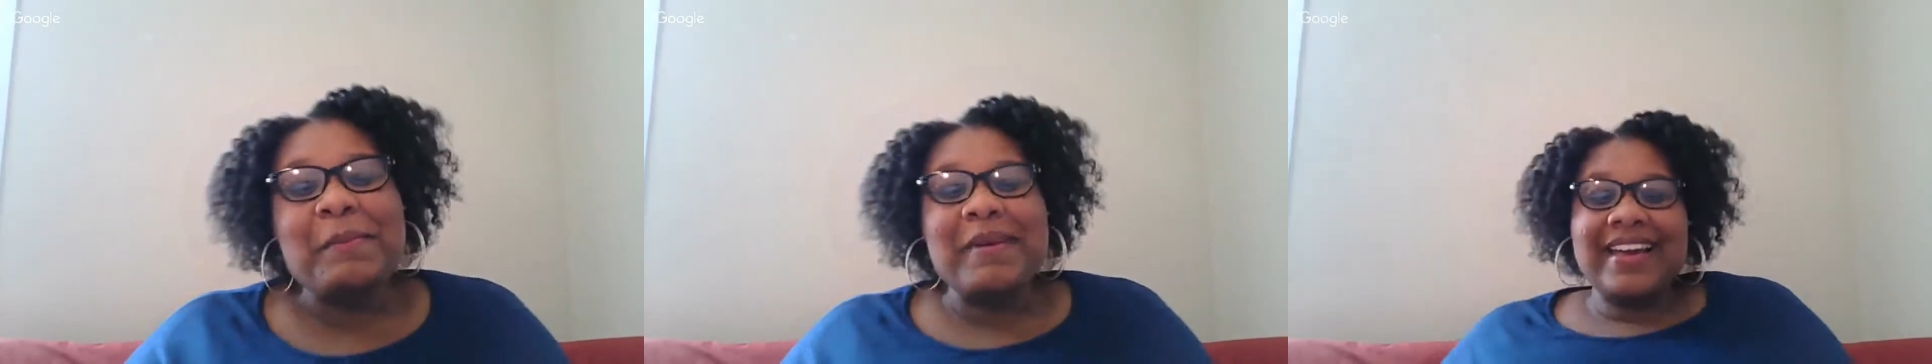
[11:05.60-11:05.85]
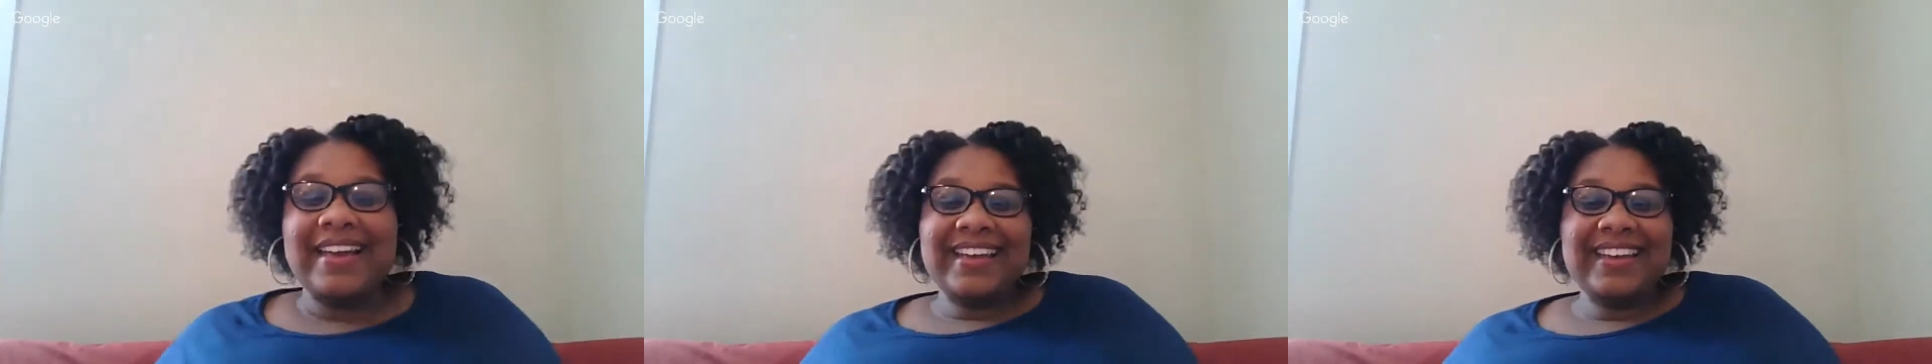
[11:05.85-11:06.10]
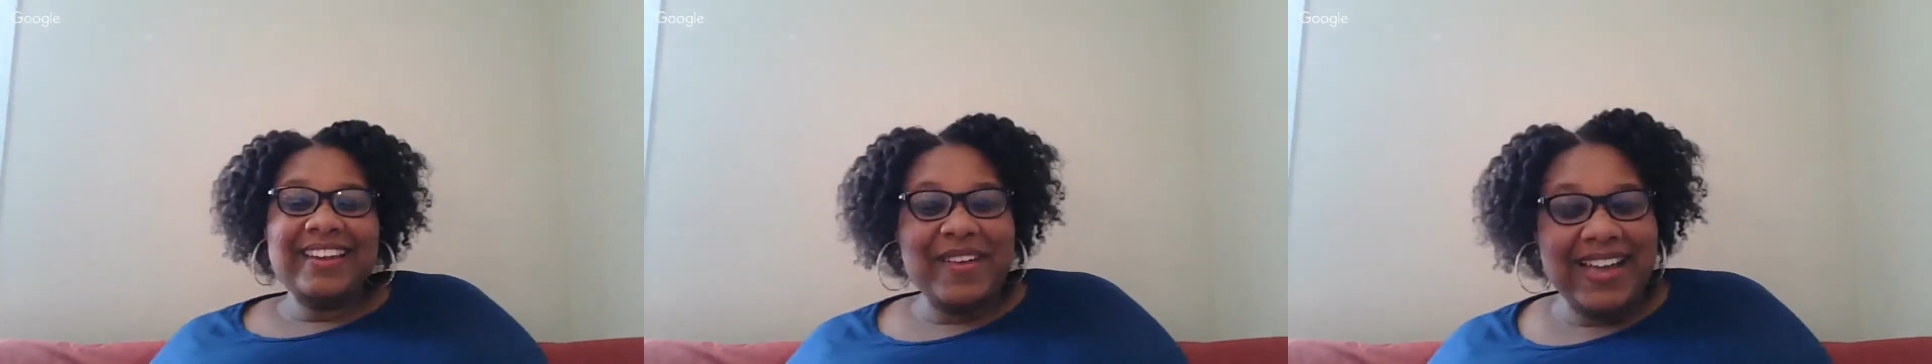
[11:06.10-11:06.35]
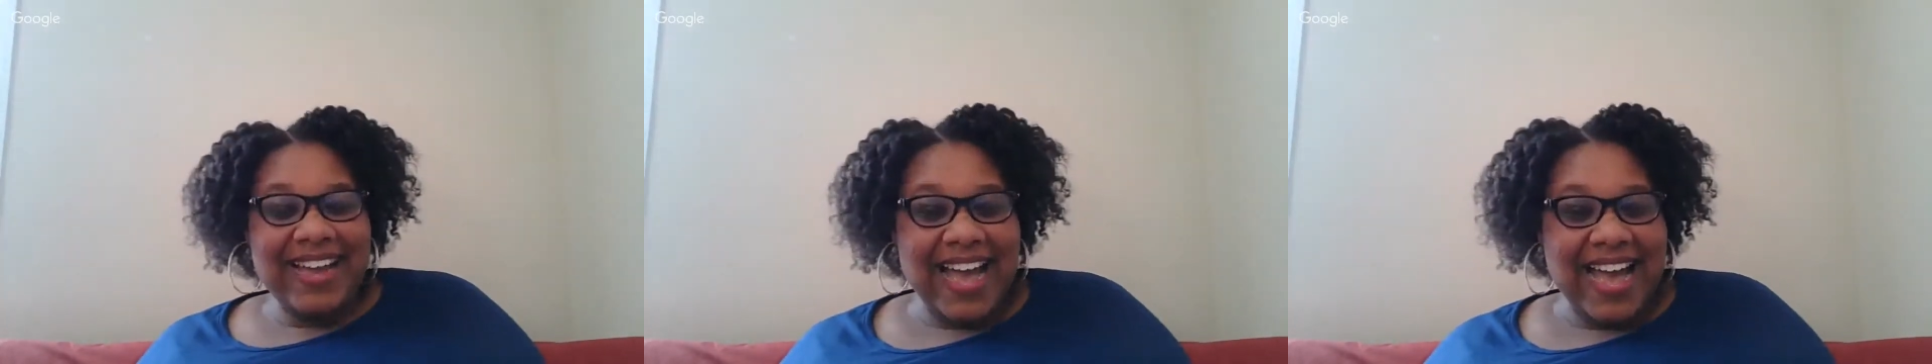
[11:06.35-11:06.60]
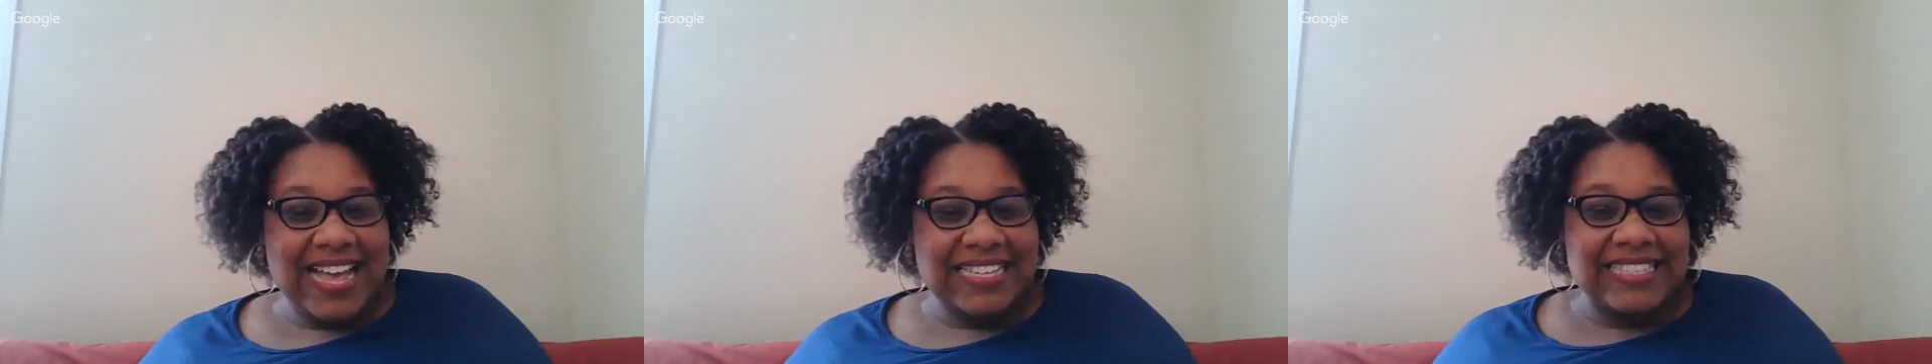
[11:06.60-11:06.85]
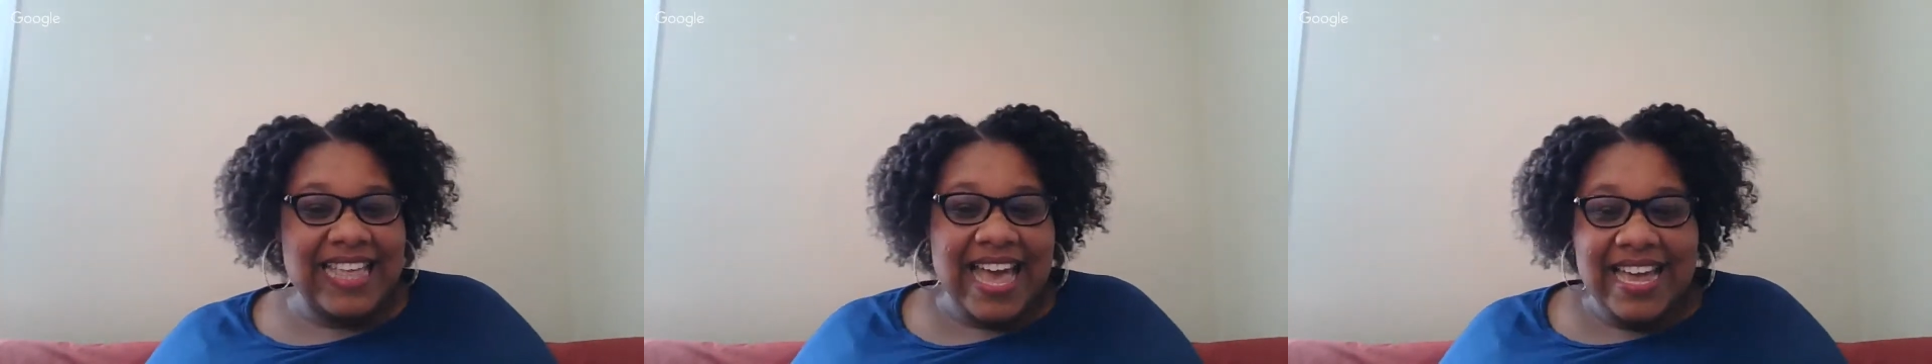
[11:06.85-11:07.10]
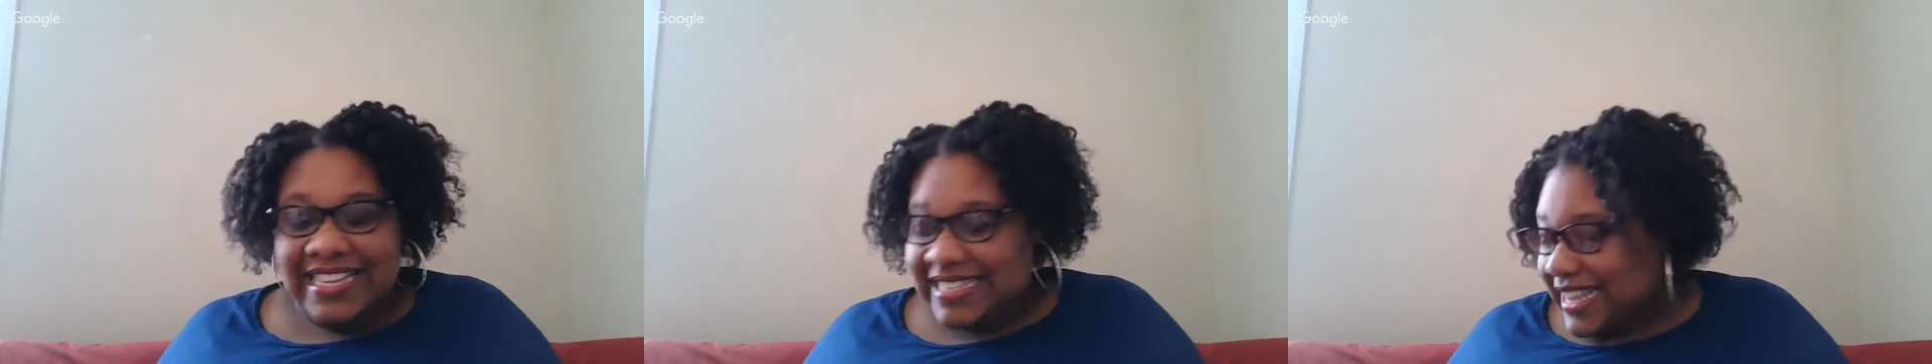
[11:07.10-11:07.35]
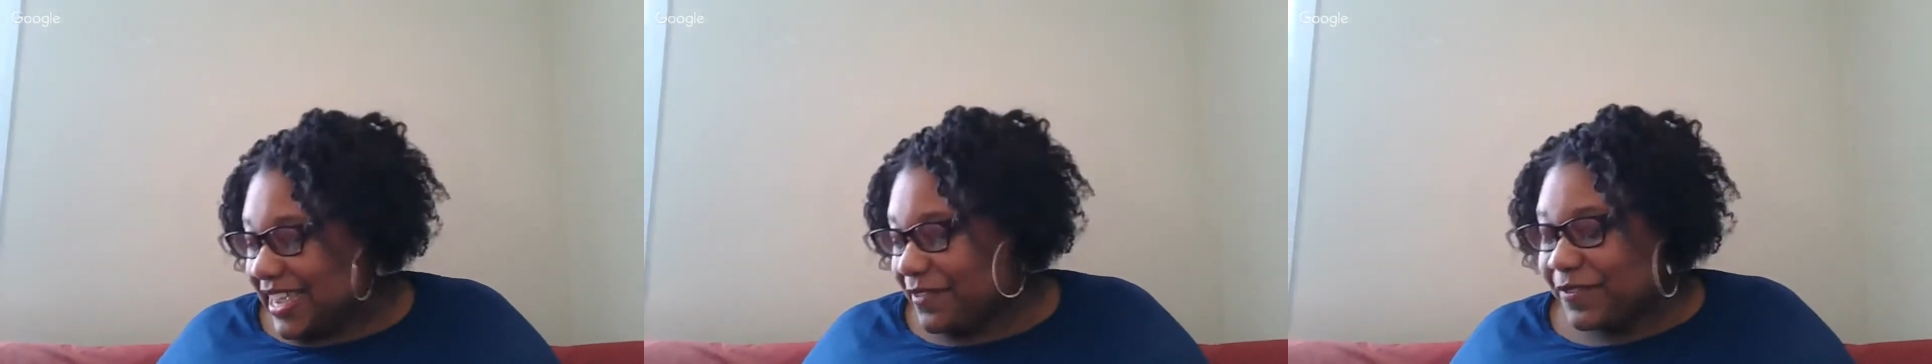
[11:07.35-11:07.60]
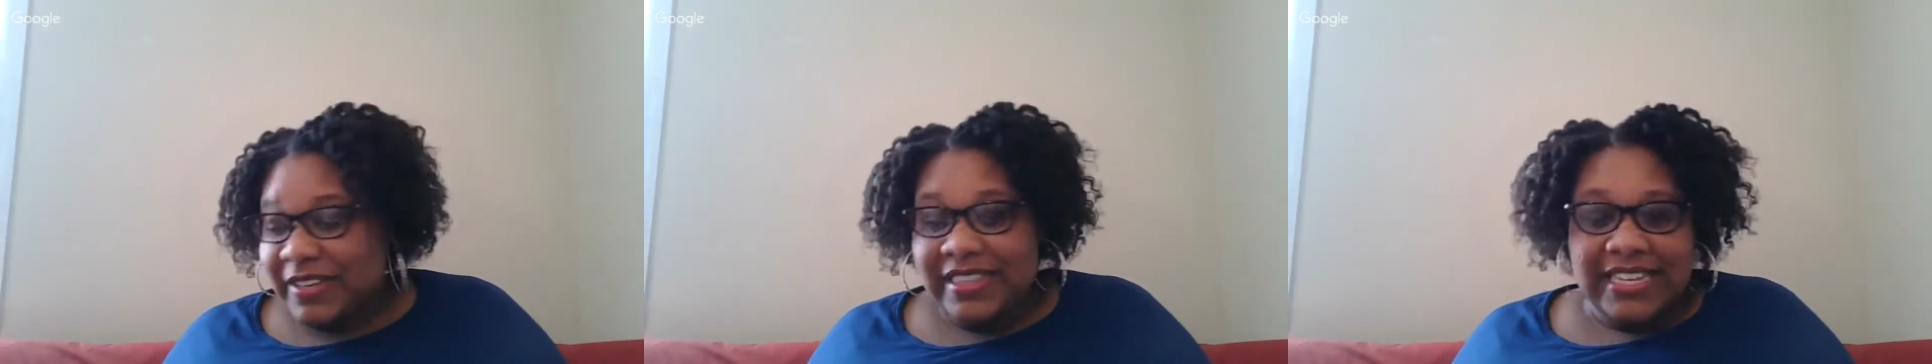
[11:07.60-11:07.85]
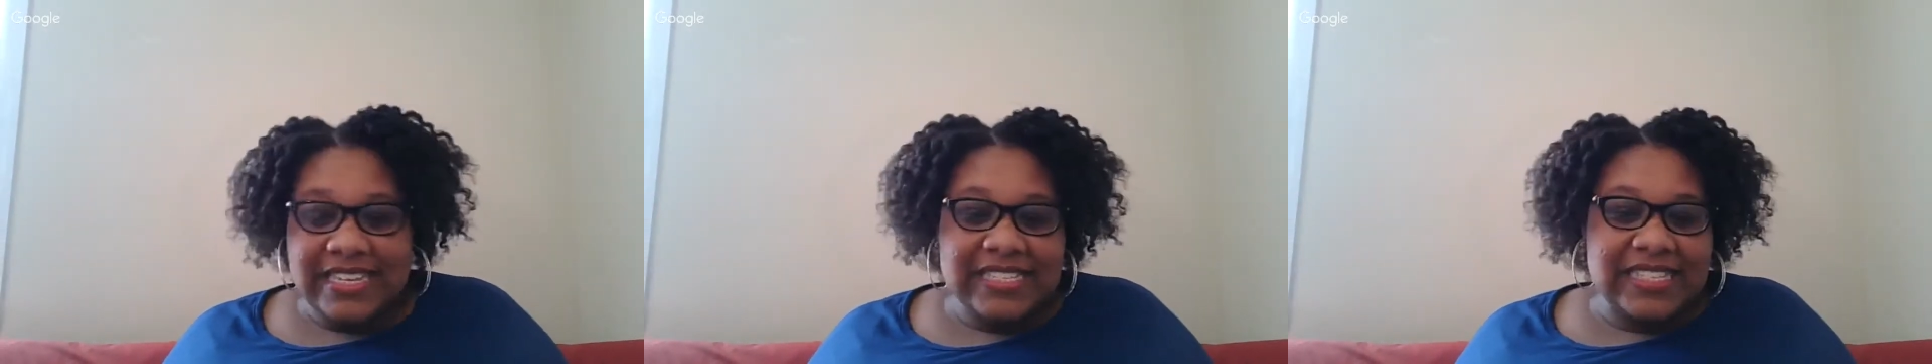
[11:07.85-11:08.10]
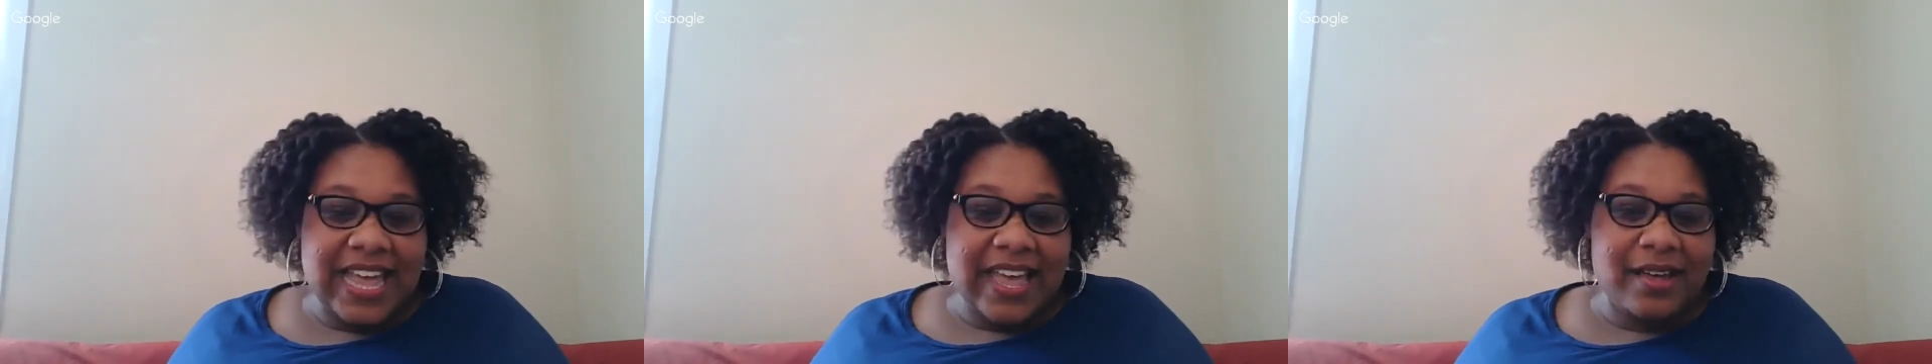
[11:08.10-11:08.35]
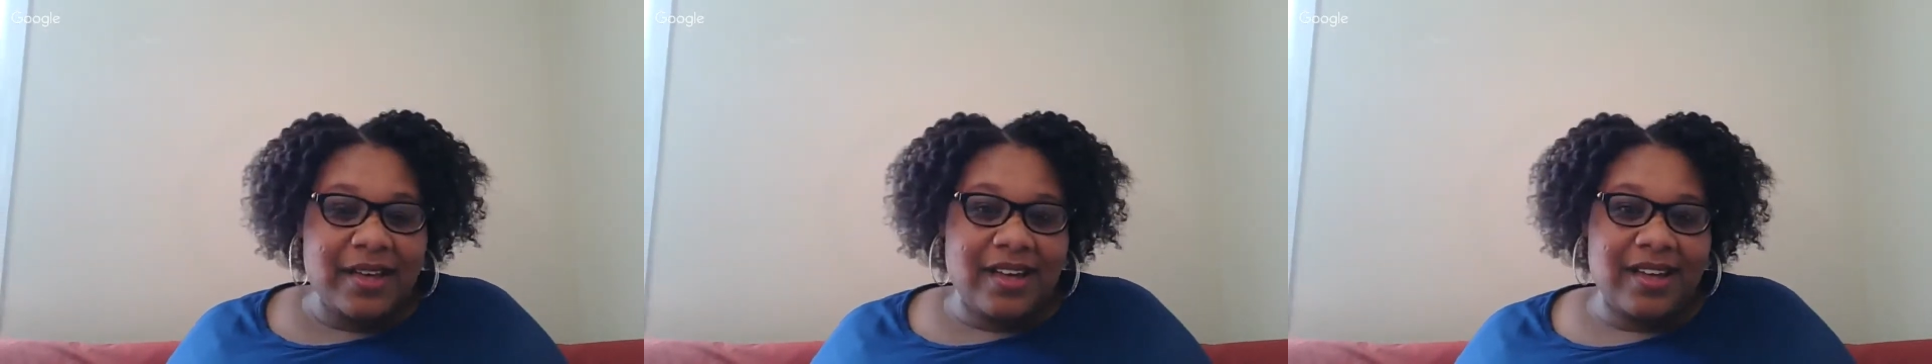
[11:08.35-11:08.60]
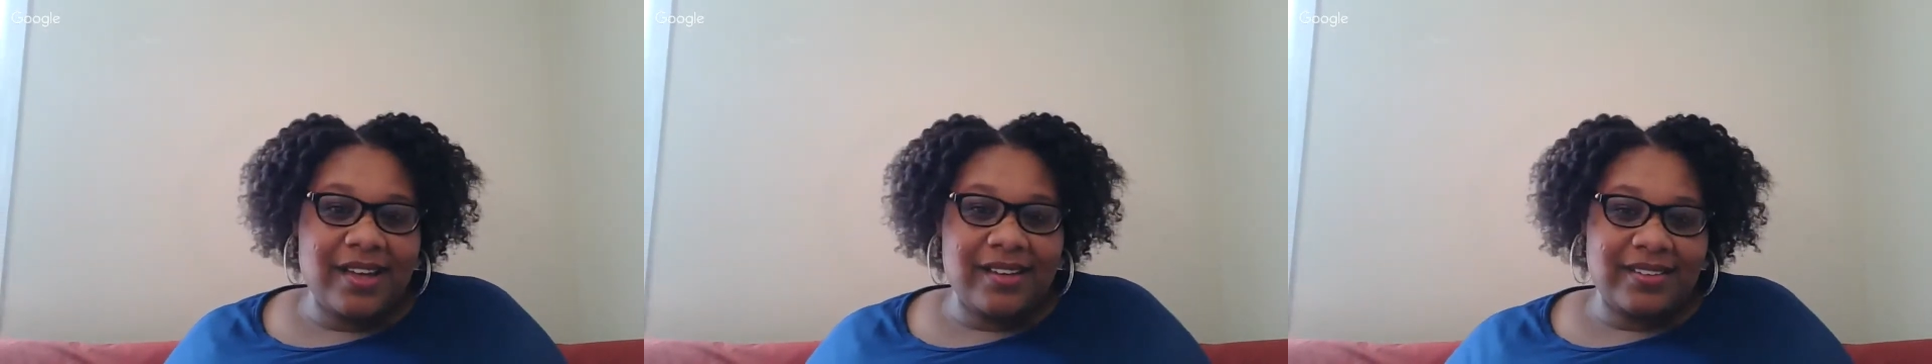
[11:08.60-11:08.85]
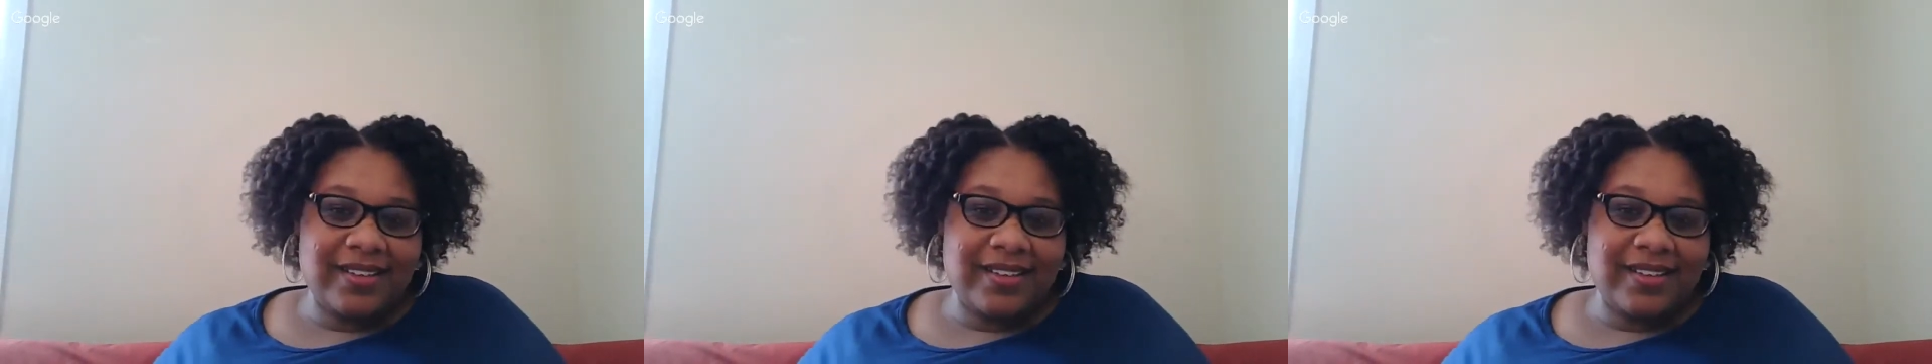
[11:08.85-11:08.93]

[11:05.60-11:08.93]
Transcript: but anyway, guys, that is it for this uh